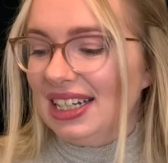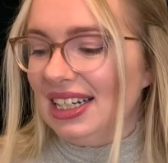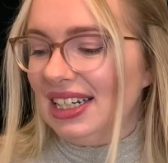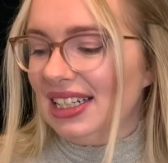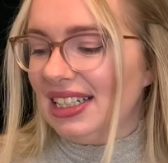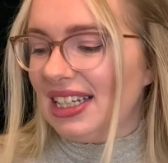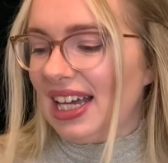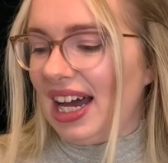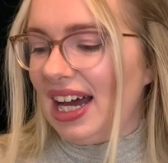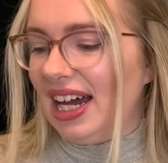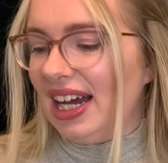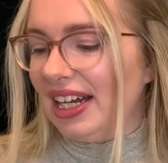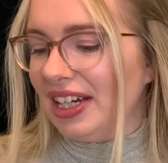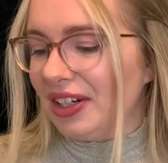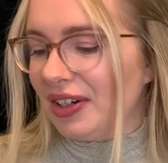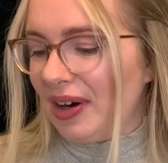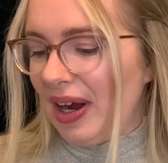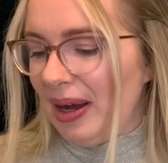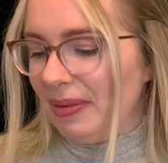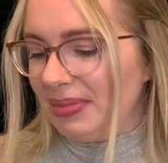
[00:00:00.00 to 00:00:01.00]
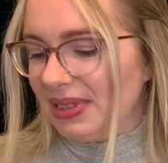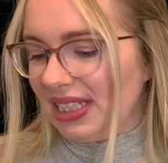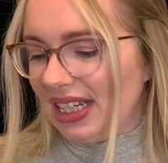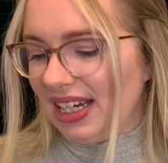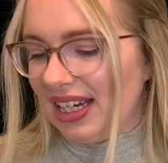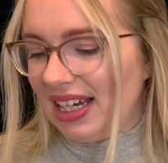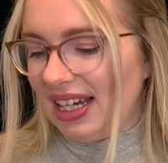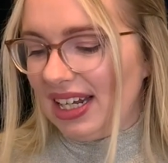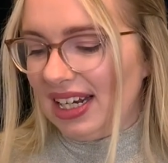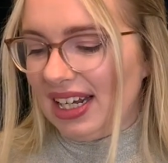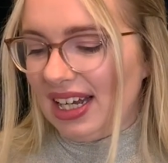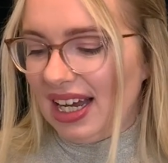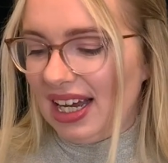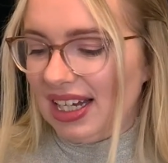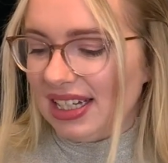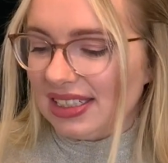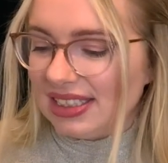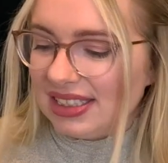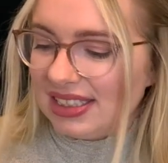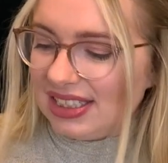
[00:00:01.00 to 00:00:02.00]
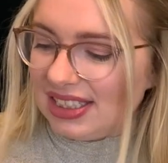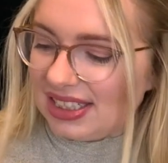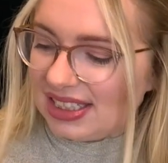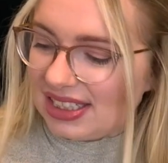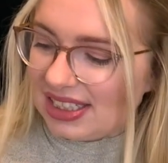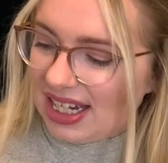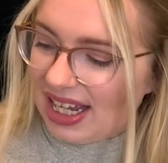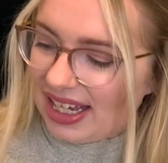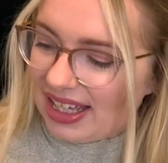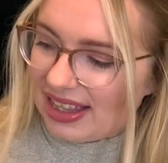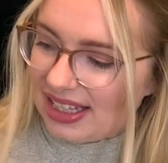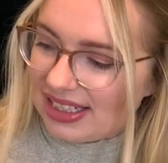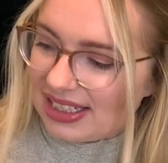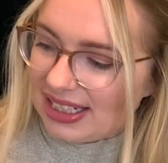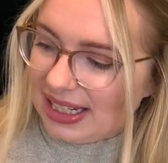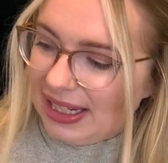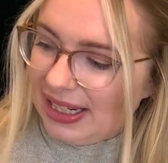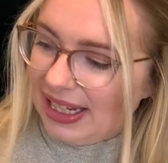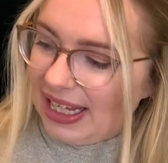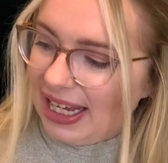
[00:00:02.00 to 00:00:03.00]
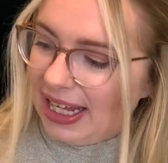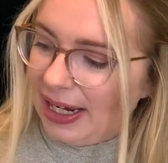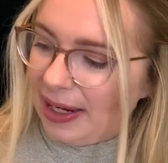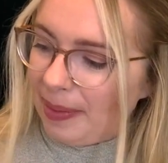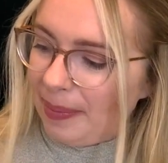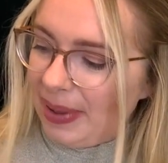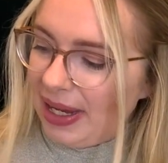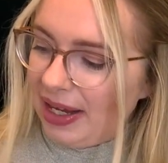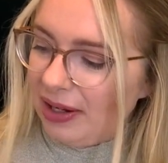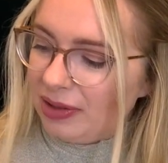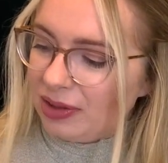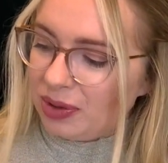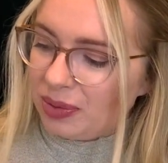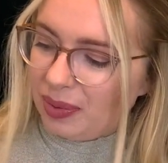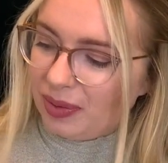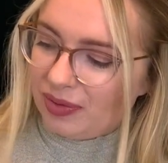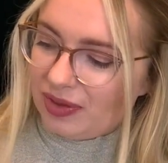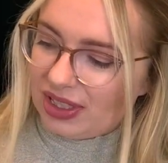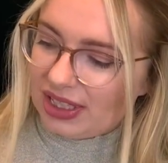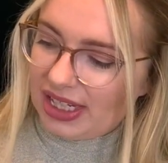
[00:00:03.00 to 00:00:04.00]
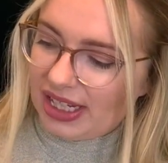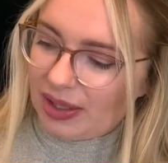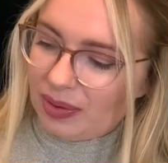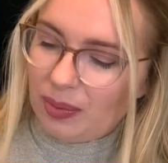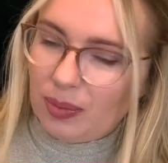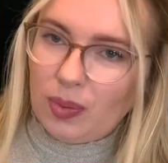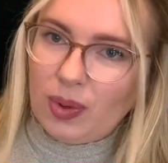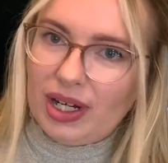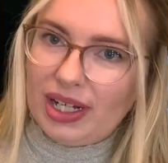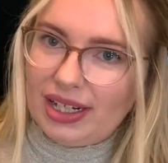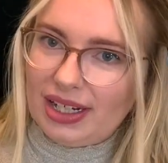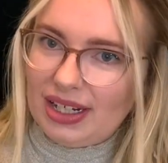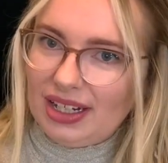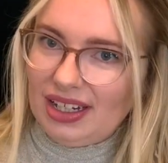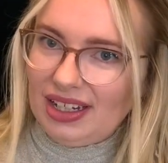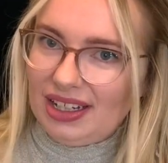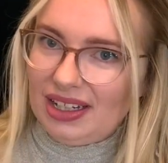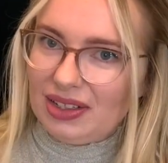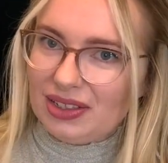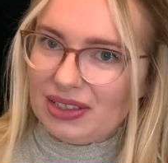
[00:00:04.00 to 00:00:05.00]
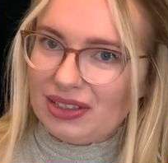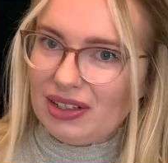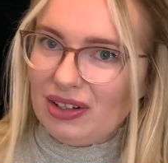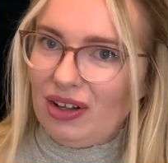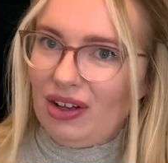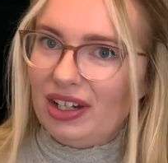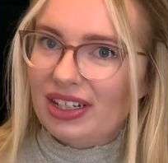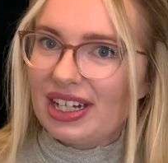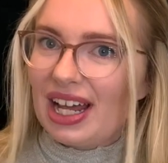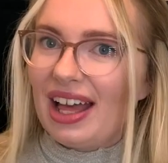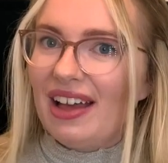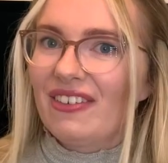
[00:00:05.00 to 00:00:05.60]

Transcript: yeah, I grabbed it and it has just like this little inner pouch with just like one little slot